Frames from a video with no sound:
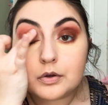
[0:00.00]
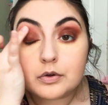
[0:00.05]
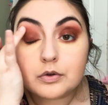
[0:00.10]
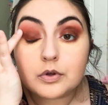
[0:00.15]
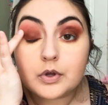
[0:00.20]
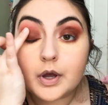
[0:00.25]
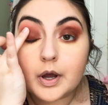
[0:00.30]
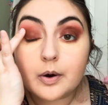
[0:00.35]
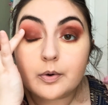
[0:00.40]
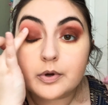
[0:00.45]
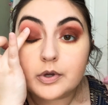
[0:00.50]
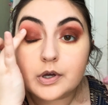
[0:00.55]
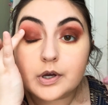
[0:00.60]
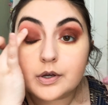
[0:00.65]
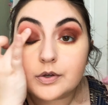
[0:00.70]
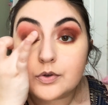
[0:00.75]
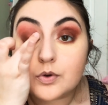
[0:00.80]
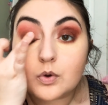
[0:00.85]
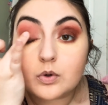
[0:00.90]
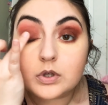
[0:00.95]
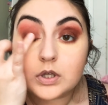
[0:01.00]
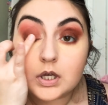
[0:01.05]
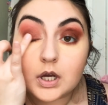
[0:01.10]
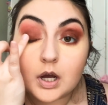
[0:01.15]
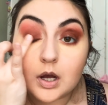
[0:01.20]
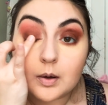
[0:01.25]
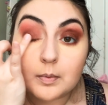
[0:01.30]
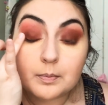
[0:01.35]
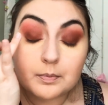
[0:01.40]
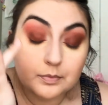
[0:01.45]
So how are you guys holding
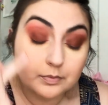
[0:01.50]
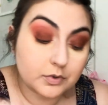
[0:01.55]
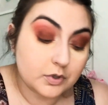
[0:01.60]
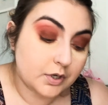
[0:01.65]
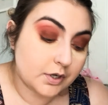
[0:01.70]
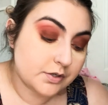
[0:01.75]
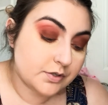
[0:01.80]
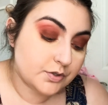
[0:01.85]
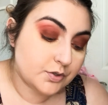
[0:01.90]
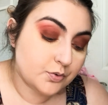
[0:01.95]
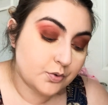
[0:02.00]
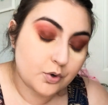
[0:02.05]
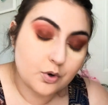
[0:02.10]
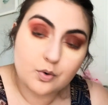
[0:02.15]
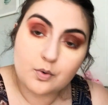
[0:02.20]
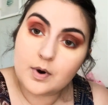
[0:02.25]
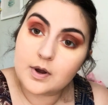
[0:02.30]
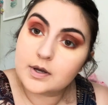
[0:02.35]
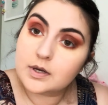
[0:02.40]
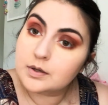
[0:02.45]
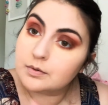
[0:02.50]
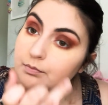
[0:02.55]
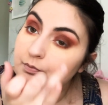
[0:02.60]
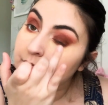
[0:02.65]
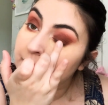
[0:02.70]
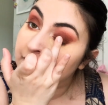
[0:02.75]
up? You guys doing all right?